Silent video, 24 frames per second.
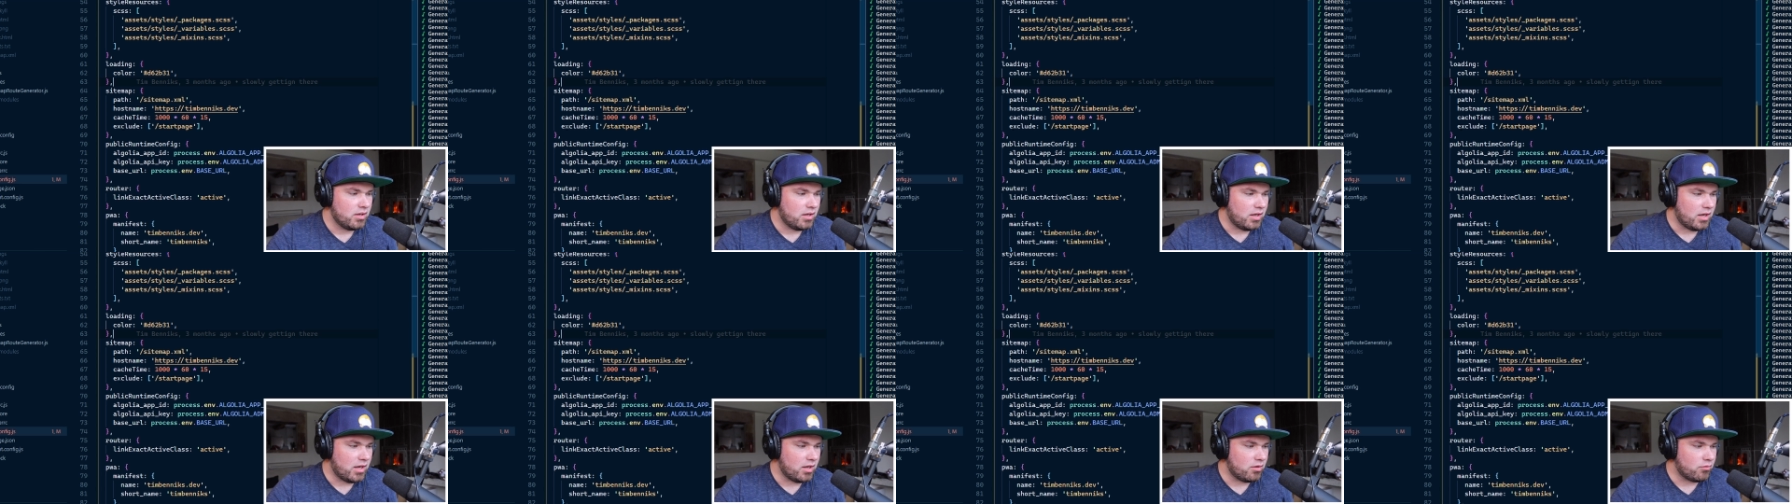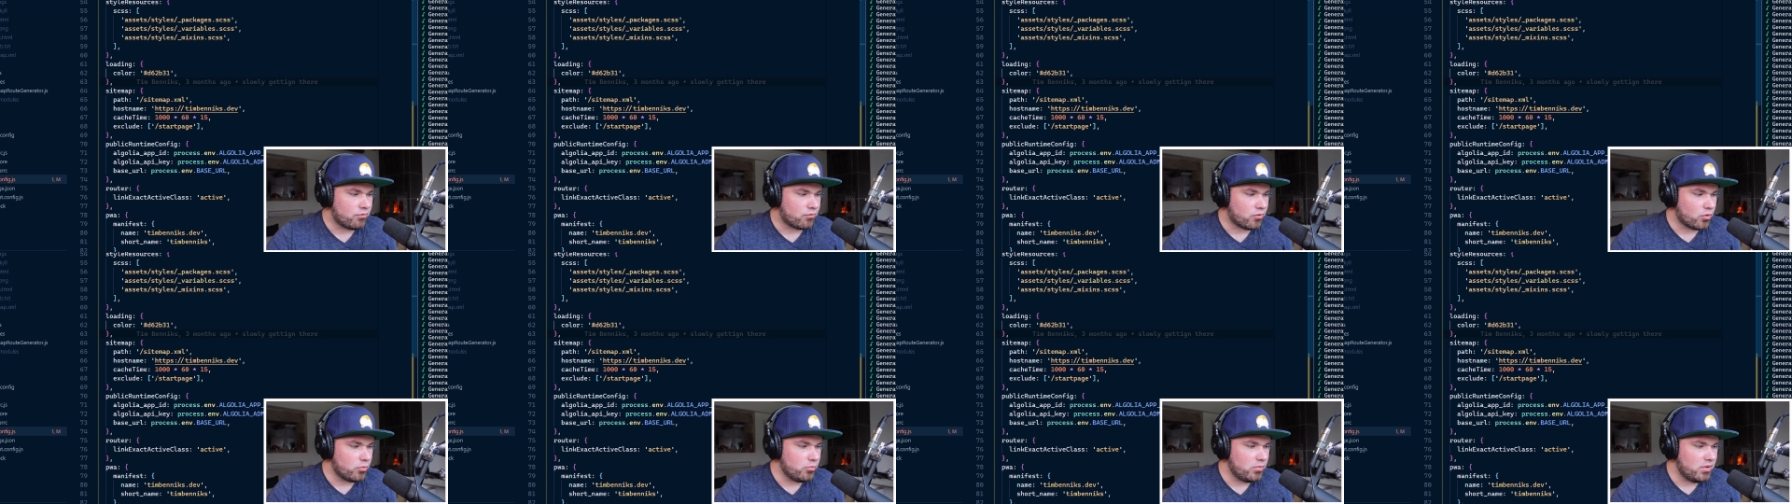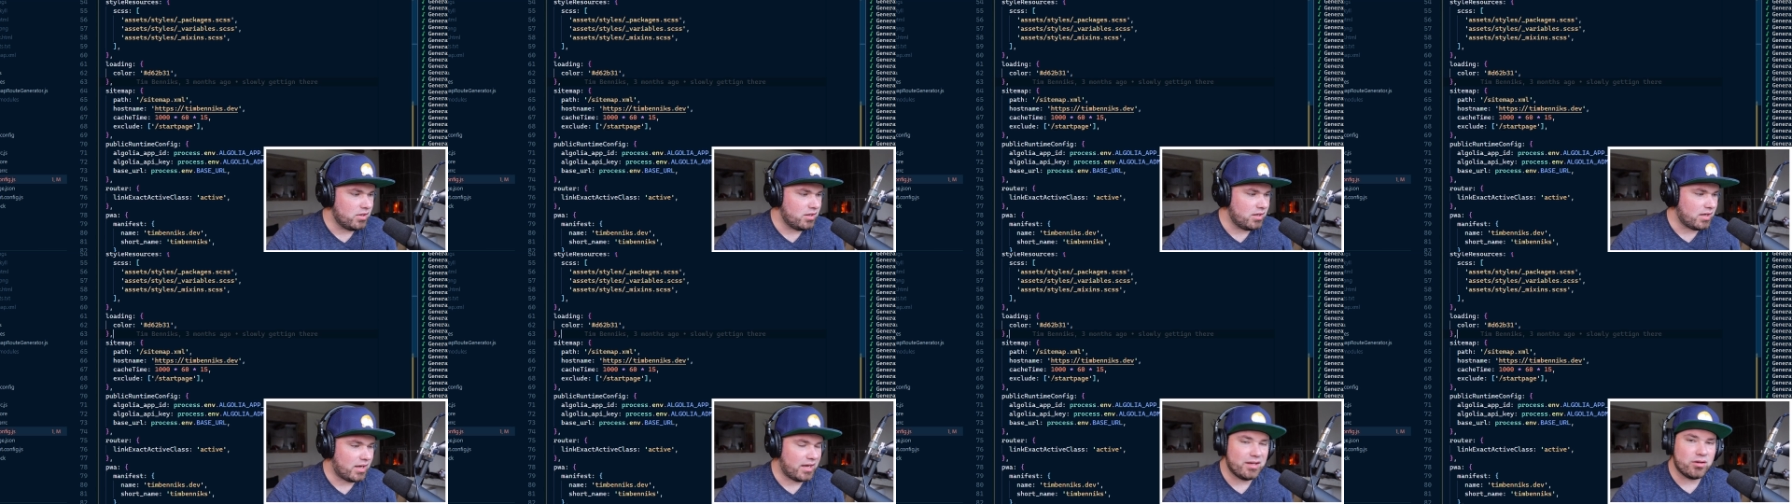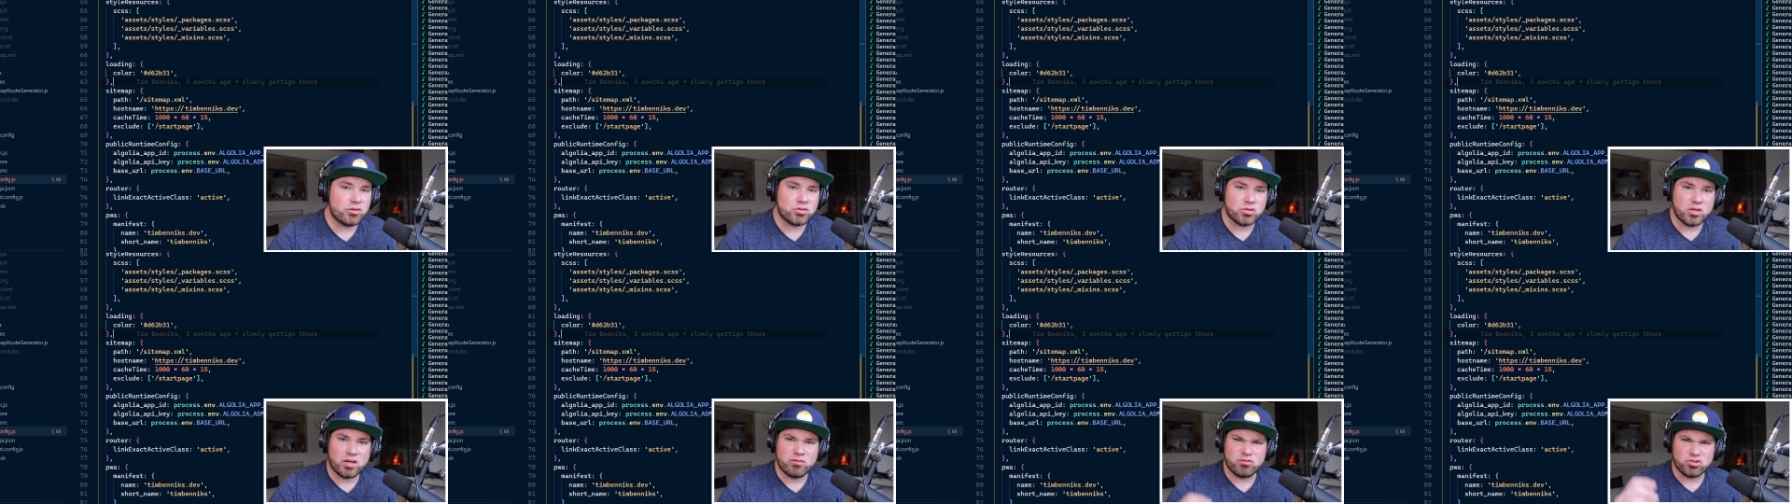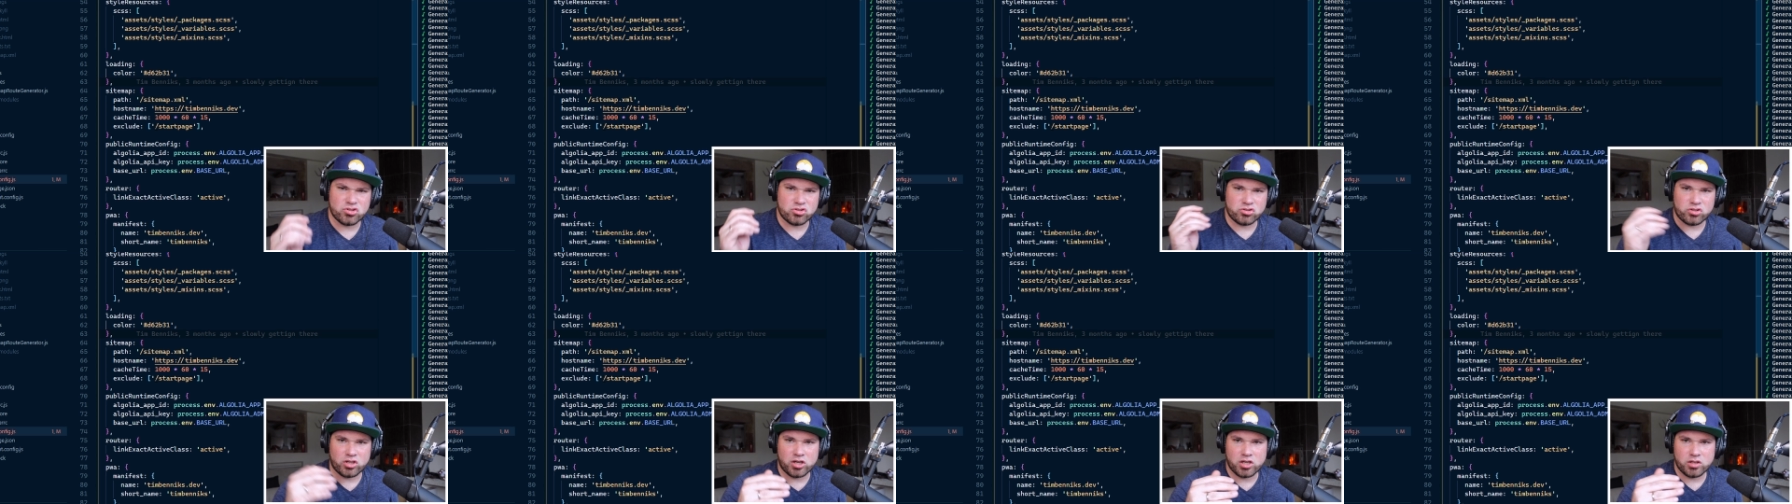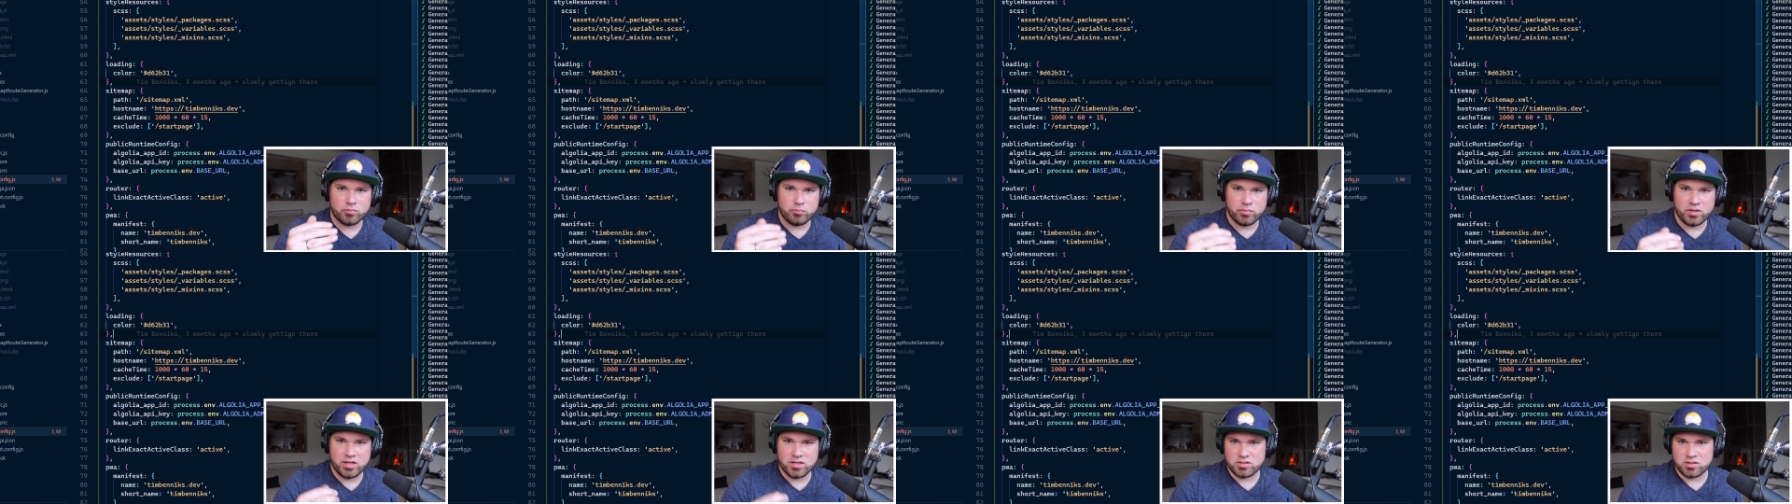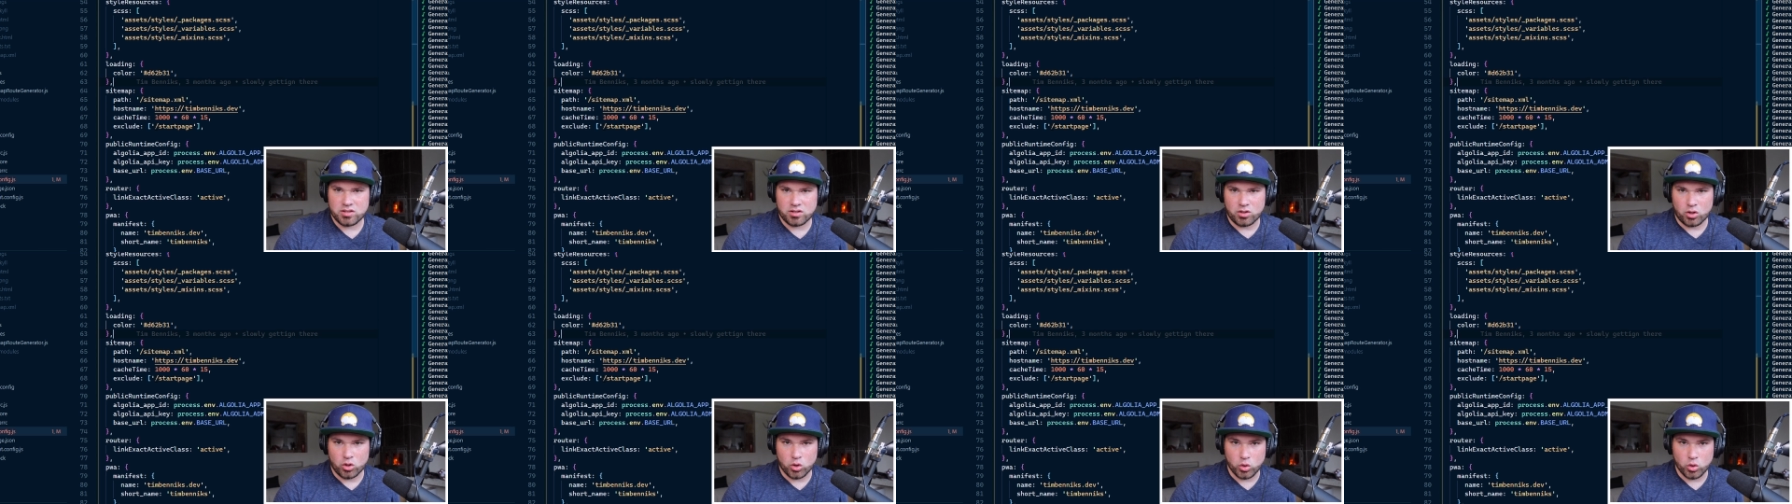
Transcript: And for me, I also have a start page that